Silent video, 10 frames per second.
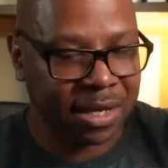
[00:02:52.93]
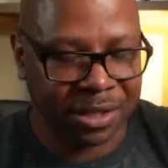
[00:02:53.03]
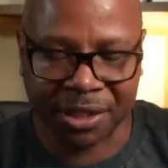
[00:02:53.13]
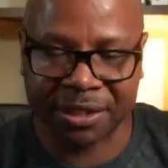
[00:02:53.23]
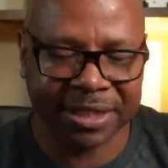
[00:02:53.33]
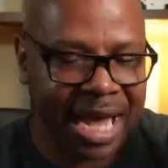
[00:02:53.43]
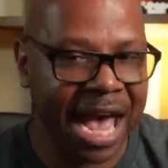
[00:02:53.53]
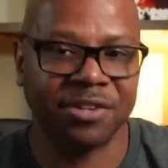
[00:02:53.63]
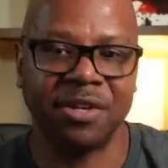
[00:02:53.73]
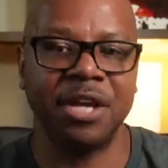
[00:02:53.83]
just
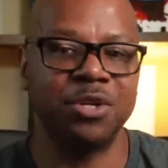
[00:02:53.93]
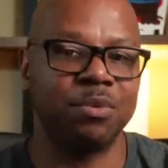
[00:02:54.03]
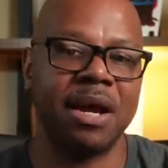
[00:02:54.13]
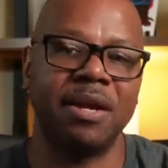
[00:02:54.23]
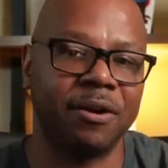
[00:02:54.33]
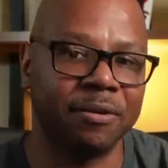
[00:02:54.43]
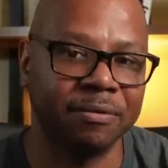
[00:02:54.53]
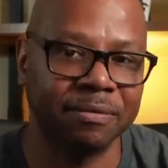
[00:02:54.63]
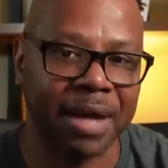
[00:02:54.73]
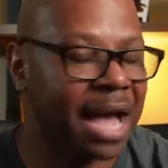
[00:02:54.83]
castigate you right here.
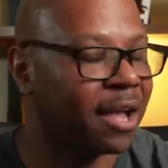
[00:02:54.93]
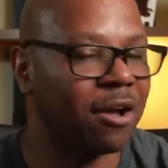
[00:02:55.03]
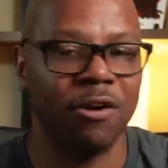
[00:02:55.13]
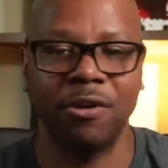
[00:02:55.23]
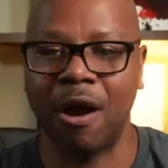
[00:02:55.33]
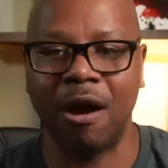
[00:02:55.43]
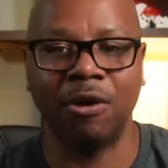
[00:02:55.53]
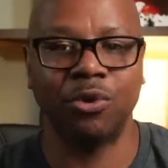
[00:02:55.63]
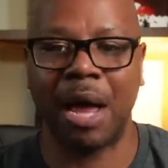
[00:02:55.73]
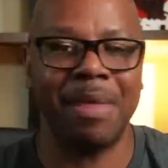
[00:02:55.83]
I can call you all.
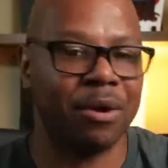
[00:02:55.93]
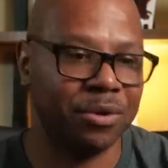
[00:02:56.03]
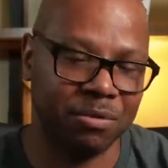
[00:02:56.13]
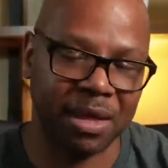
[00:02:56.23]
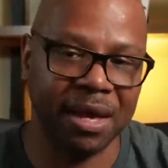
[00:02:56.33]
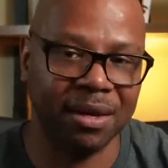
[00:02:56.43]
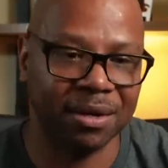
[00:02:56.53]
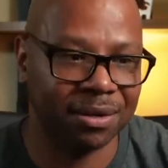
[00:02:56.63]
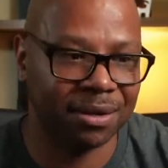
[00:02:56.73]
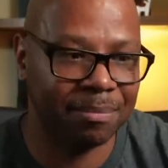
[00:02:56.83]
So I'm not going to do that.
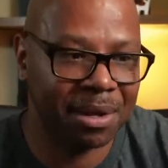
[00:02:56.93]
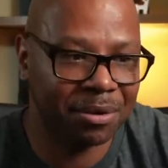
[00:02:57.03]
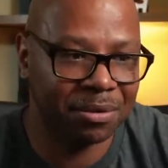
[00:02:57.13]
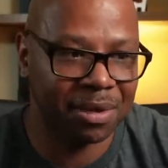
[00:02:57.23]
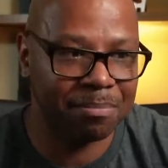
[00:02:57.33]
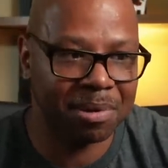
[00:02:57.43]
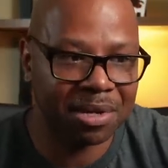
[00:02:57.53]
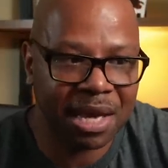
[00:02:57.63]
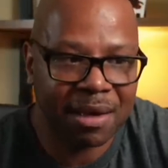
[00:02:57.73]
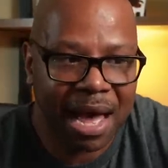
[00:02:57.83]
I'm not going to do that
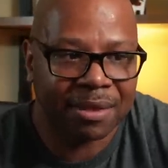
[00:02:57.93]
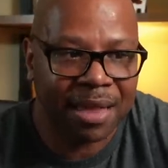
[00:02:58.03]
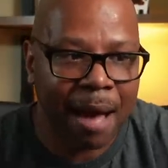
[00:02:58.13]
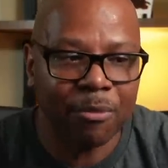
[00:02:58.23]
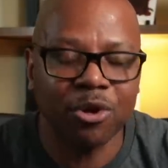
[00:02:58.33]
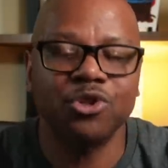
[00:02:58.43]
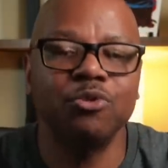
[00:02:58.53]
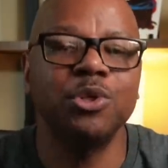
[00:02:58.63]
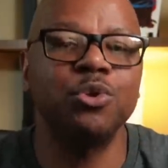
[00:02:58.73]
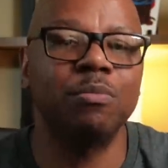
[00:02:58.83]
because I, I am going to assume
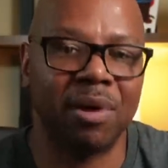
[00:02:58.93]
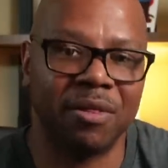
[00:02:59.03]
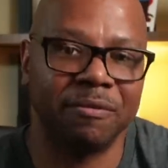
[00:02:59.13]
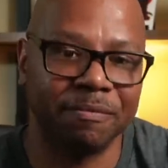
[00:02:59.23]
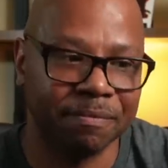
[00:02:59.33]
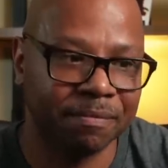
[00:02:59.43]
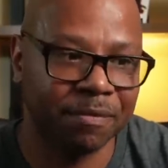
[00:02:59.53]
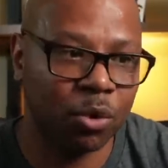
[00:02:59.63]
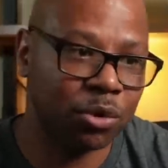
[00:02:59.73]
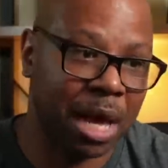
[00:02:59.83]
that you're a brother,
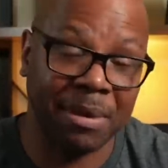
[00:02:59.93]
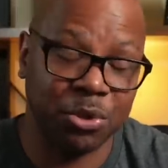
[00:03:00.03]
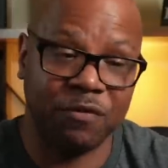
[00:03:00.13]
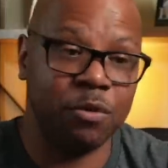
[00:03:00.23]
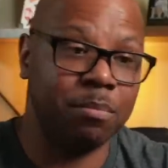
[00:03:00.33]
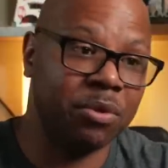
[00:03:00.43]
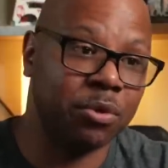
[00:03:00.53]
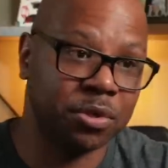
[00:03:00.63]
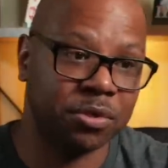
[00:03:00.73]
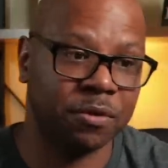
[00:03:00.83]
or I'm not sure if you're a brother or
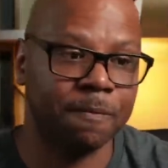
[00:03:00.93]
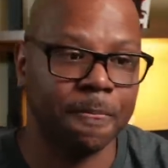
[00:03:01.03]
sister,